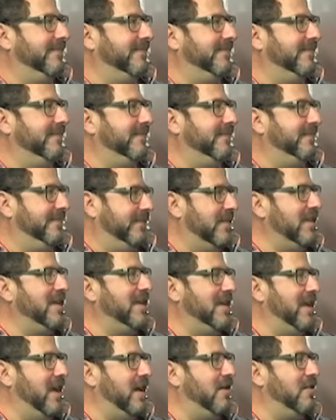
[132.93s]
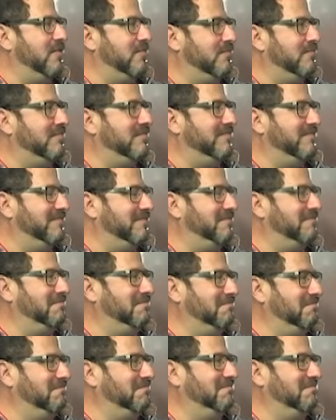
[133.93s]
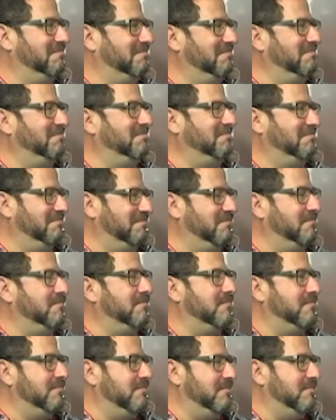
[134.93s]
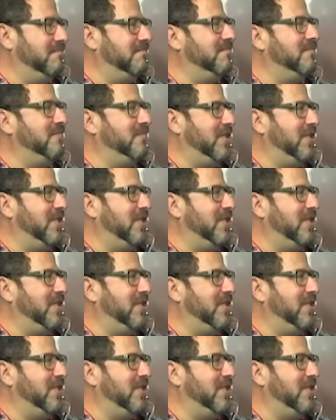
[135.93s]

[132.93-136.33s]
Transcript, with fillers: areas, yeah, actually, that you're trying to pass on. I